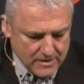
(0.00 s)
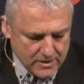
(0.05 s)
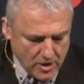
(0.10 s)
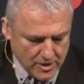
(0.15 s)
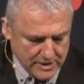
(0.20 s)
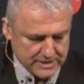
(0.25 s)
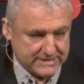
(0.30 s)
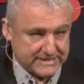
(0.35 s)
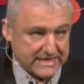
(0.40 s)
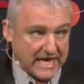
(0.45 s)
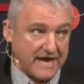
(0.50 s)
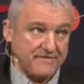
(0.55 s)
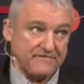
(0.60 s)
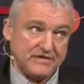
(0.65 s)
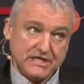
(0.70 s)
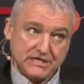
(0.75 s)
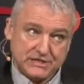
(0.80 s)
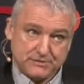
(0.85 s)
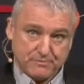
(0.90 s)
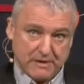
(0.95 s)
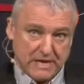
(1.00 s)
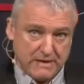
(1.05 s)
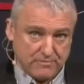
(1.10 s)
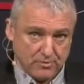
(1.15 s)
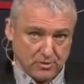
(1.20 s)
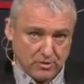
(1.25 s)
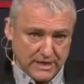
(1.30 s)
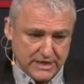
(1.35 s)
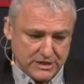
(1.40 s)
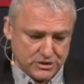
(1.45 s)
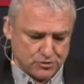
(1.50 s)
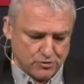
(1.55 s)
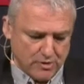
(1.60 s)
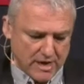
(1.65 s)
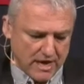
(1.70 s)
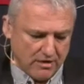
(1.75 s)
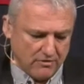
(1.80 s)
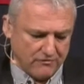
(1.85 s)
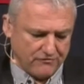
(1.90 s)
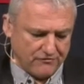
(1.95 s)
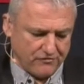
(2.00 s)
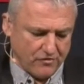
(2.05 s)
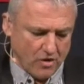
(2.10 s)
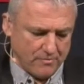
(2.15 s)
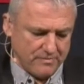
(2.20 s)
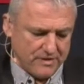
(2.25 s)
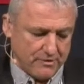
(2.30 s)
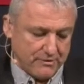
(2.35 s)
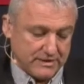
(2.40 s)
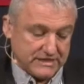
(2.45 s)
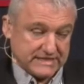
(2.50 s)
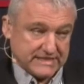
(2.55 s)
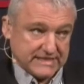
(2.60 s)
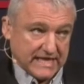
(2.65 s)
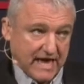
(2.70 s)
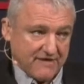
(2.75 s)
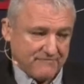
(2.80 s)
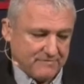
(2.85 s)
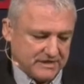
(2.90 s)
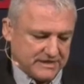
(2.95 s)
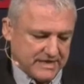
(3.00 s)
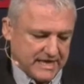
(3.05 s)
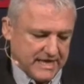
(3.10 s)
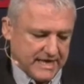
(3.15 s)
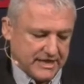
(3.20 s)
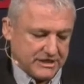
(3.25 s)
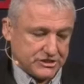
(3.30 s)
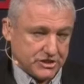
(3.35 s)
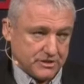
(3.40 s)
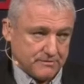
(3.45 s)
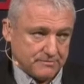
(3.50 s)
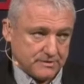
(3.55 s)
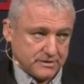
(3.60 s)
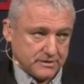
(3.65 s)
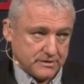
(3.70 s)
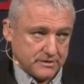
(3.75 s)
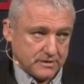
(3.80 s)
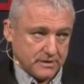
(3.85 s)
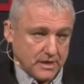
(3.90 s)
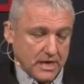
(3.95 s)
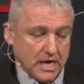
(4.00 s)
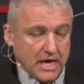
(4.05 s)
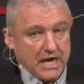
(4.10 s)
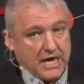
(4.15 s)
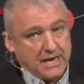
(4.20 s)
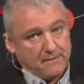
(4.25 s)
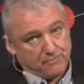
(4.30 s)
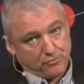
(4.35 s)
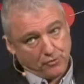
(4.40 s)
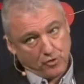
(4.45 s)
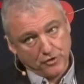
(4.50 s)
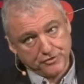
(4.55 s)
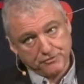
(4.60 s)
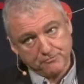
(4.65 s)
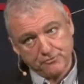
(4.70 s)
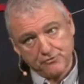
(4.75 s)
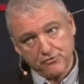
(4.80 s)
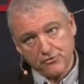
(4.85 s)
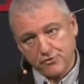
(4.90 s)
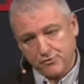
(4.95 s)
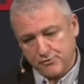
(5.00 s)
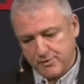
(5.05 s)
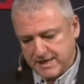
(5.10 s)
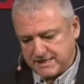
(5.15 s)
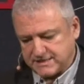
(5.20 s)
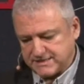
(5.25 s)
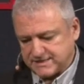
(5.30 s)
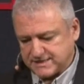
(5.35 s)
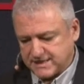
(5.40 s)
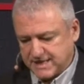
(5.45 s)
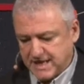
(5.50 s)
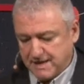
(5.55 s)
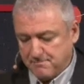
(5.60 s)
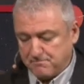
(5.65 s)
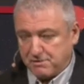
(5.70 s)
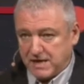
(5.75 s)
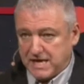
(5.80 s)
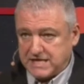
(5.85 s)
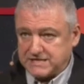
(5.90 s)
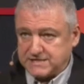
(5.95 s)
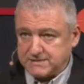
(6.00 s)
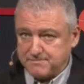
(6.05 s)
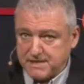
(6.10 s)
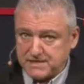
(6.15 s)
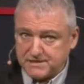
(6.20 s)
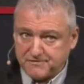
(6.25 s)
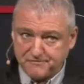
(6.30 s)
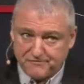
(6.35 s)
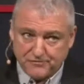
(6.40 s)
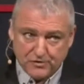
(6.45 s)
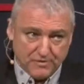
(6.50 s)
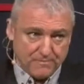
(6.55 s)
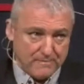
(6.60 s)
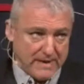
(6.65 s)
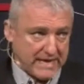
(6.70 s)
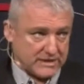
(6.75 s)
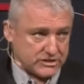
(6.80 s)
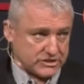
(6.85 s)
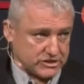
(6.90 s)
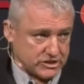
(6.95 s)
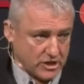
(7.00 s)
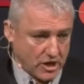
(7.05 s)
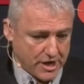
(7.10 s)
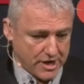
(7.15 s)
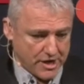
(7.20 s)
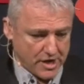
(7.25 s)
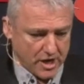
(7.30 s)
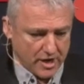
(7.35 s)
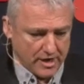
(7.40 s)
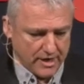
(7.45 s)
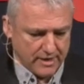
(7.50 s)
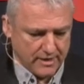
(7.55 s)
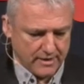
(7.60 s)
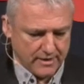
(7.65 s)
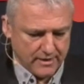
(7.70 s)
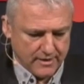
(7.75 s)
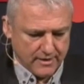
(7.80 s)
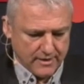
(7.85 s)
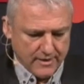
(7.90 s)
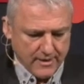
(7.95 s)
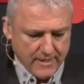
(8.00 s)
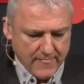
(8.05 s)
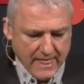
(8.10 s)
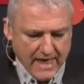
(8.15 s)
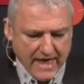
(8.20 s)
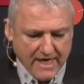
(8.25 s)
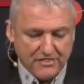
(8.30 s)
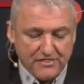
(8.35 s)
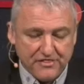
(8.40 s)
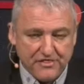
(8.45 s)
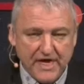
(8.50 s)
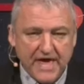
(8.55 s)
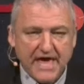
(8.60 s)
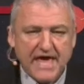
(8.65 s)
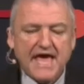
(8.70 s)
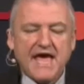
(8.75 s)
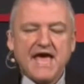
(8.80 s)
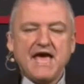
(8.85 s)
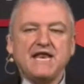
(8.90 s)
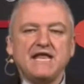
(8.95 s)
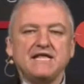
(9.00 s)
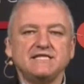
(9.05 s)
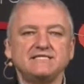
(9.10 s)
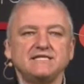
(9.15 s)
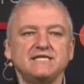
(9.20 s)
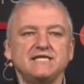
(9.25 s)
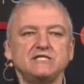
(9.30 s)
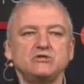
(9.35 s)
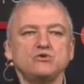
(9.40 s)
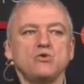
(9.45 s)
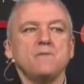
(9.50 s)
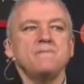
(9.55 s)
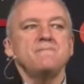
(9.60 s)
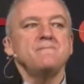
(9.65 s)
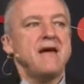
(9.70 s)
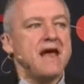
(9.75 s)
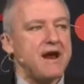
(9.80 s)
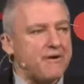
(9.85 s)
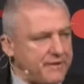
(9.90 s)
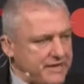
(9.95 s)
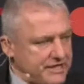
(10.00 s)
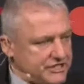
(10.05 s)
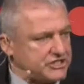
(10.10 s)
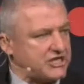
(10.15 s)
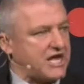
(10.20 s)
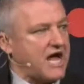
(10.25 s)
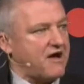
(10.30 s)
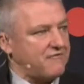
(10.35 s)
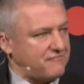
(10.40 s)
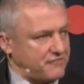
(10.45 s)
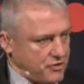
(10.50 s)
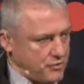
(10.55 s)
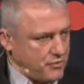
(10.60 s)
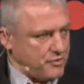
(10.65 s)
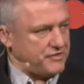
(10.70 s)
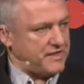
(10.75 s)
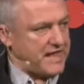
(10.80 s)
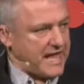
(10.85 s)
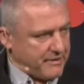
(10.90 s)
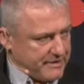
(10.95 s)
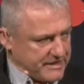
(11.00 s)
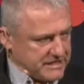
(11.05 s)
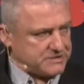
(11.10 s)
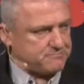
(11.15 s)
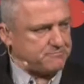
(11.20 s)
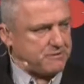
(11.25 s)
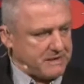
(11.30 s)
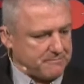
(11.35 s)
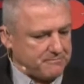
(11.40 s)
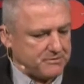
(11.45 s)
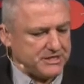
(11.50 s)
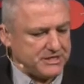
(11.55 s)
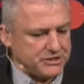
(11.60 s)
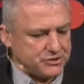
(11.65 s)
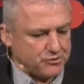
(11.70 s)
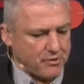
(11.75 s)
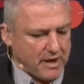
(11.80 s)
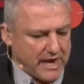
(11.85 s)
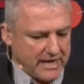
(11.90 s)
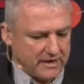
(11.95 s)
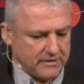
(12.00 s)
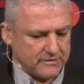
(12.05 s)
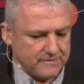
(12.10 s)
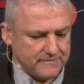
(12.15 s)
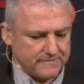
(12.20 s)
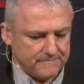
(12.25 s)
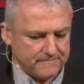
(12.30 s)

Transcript: God had saved his people, Israel, from their enslavement to Egypt. He brought them through the Red Sea and placed them at the foot of Mount Sinai, and there had entered into a marriage covenant with now his people, Israel.